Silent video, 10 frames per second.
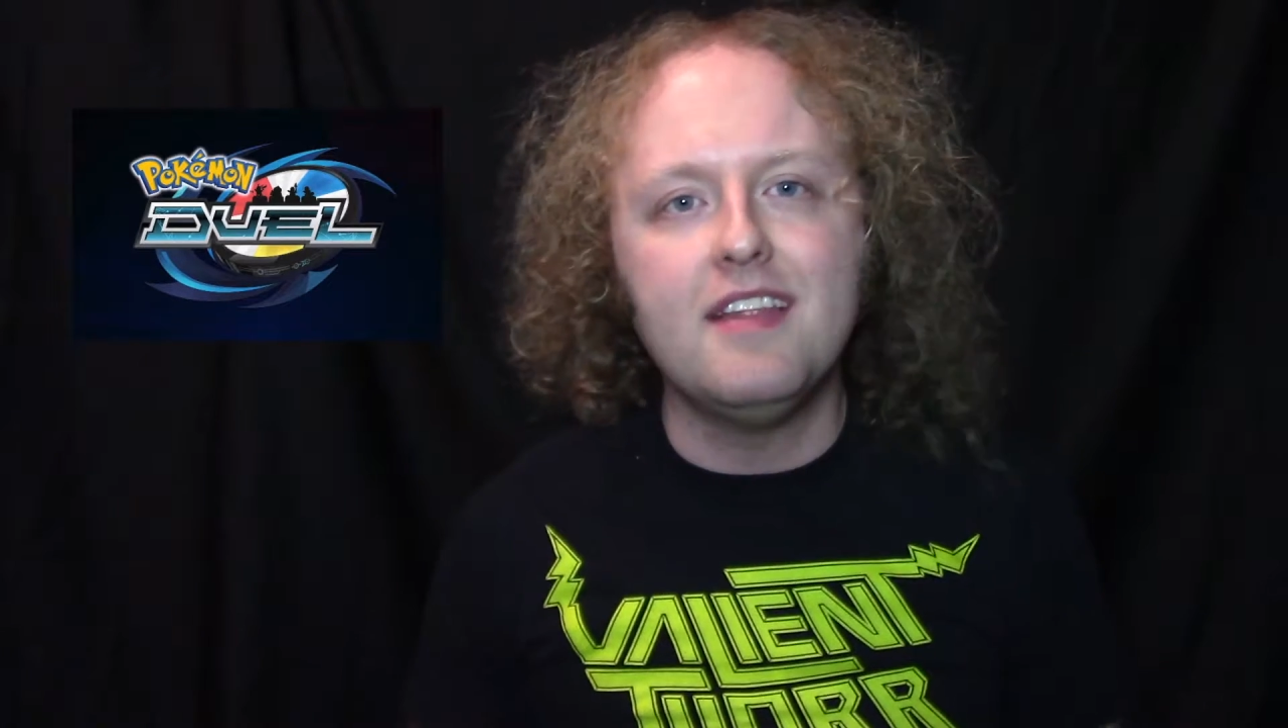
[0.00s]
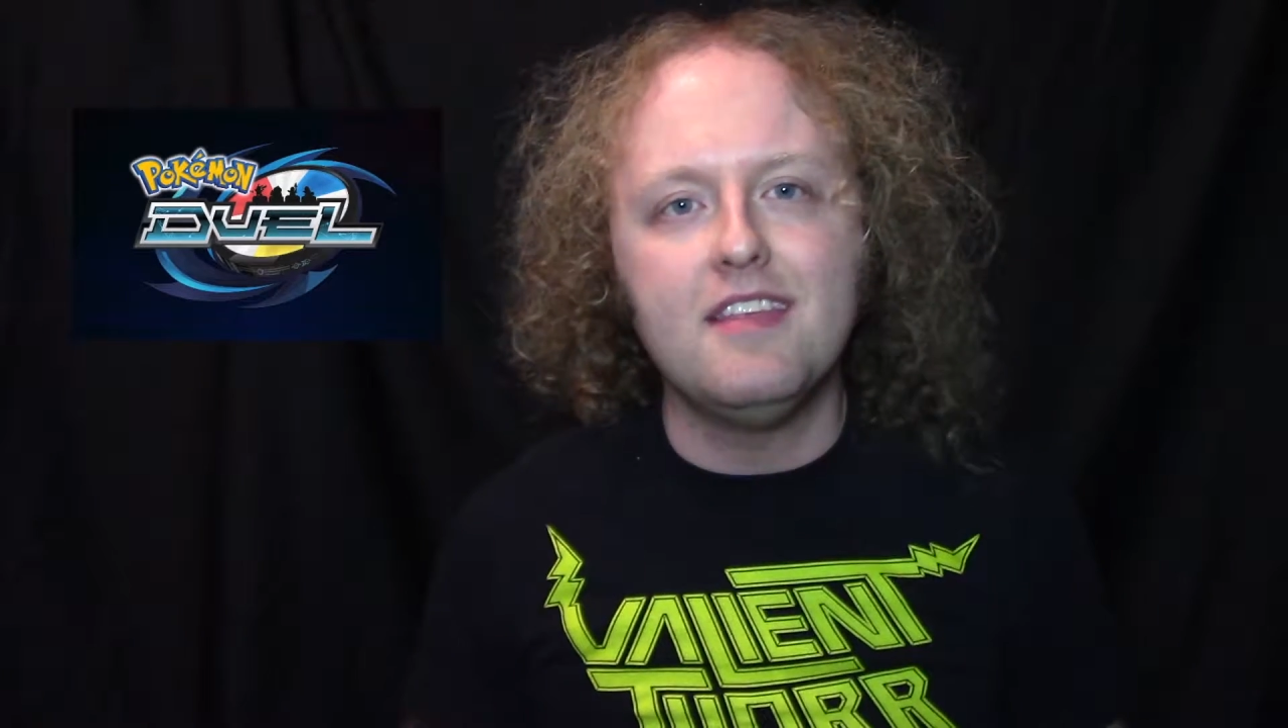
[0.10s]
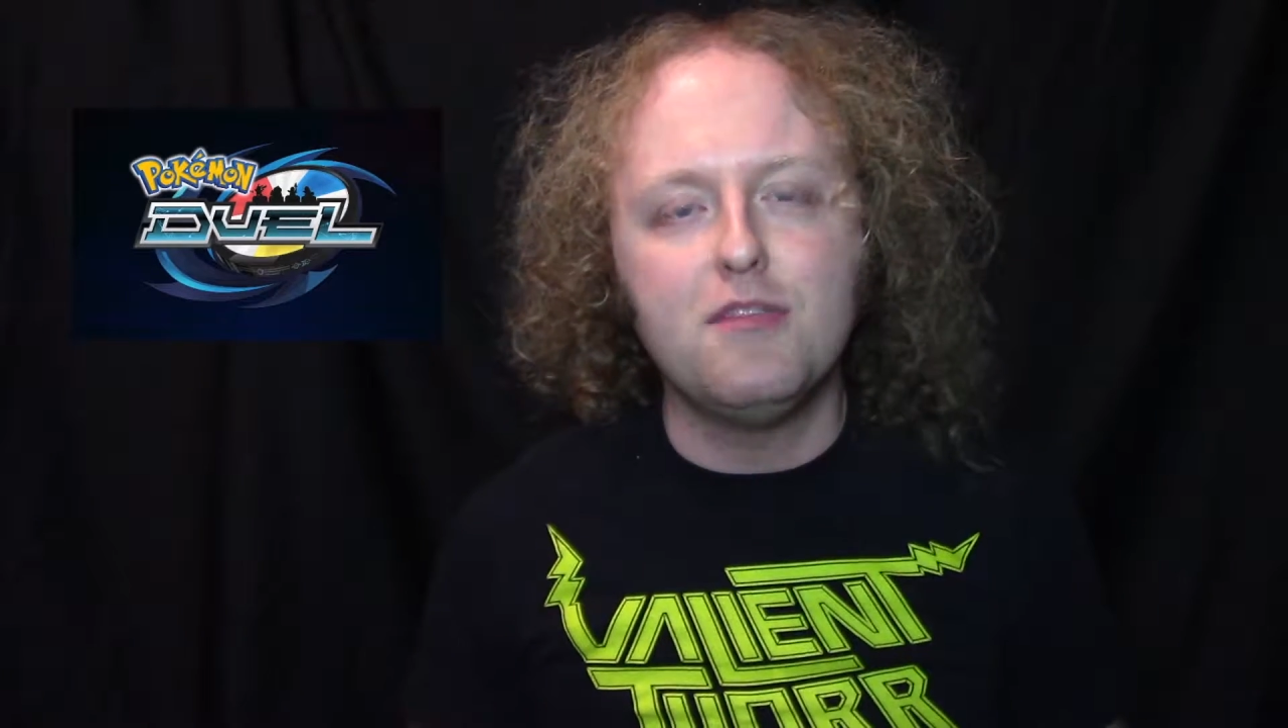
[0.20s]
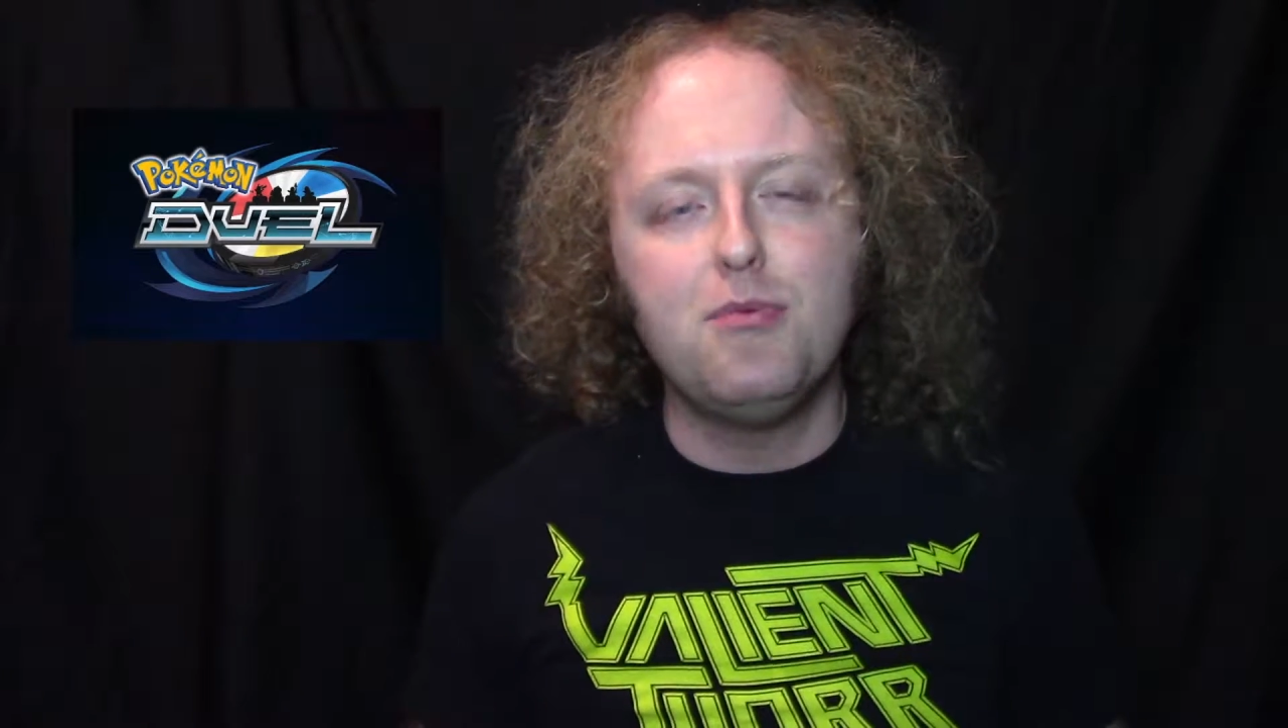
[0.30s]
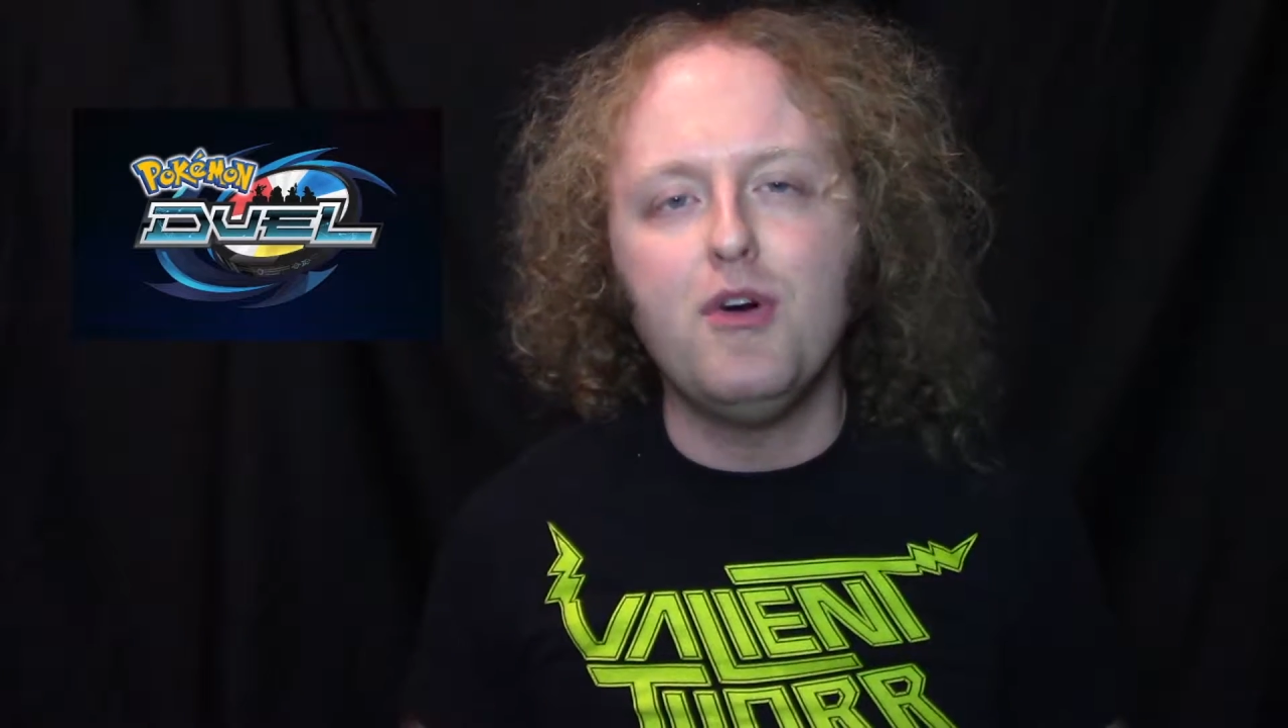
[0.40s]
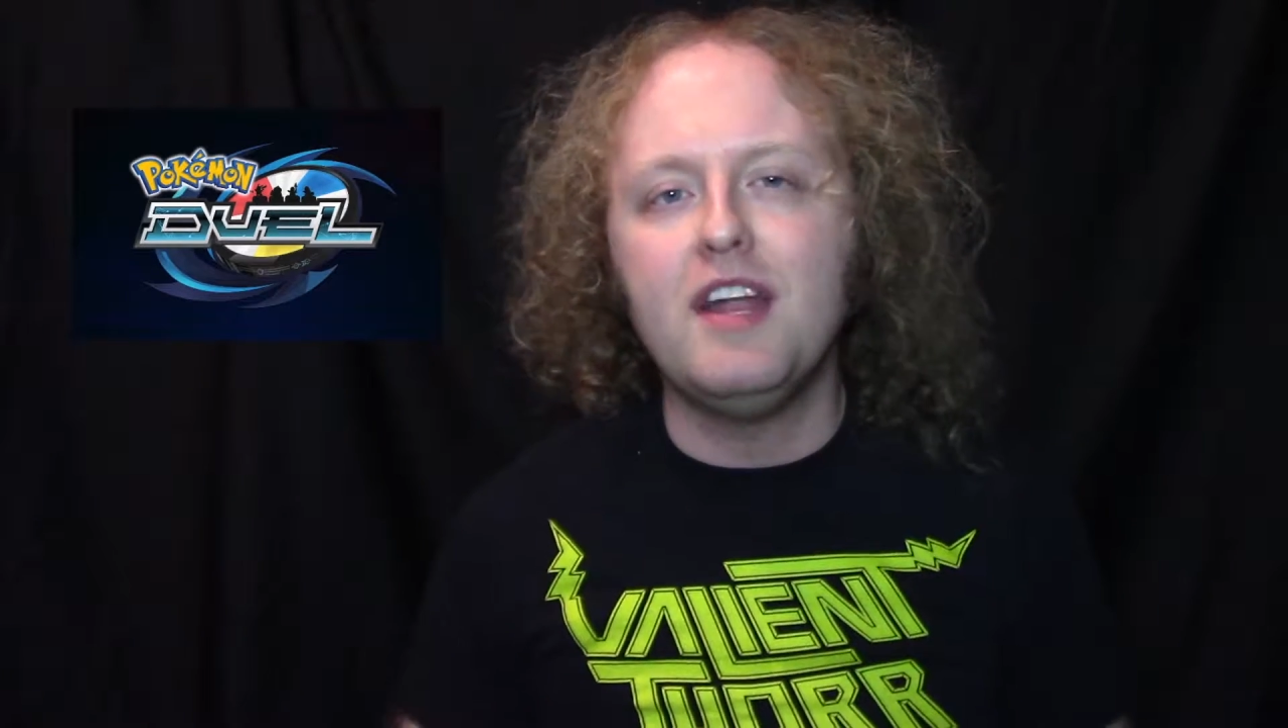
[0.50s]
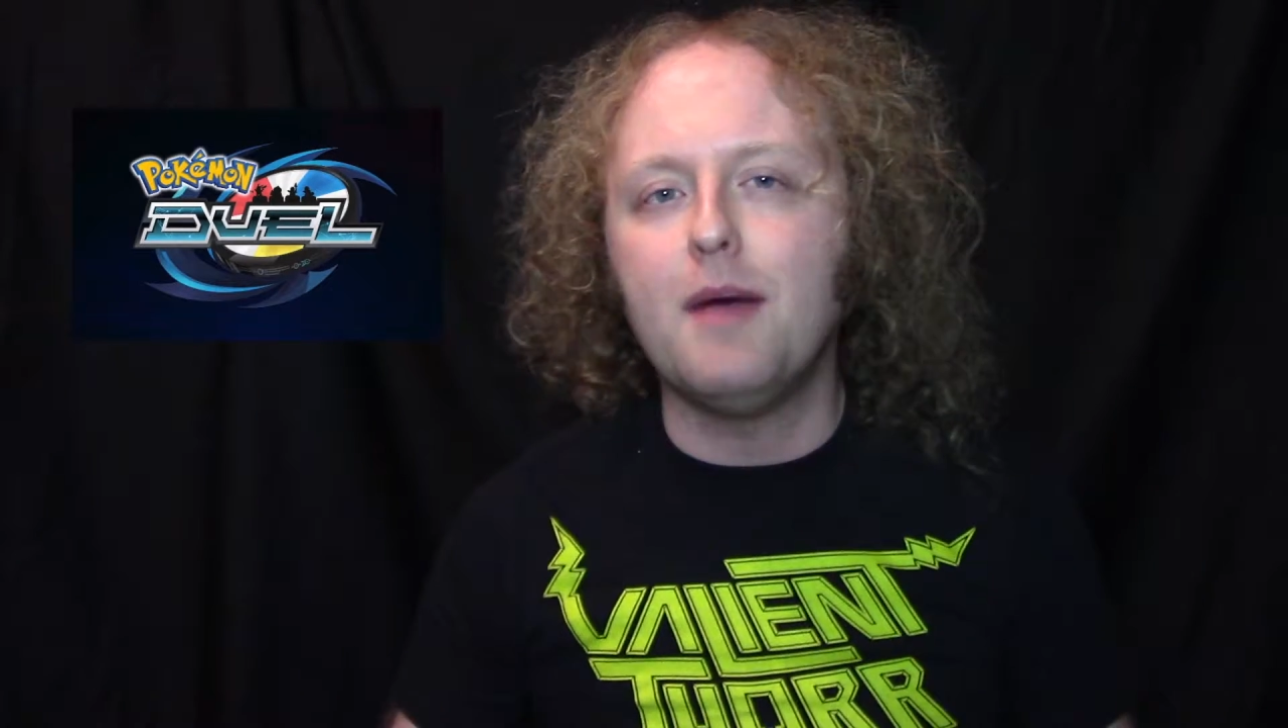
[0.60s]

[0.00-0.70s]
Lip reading: at this point.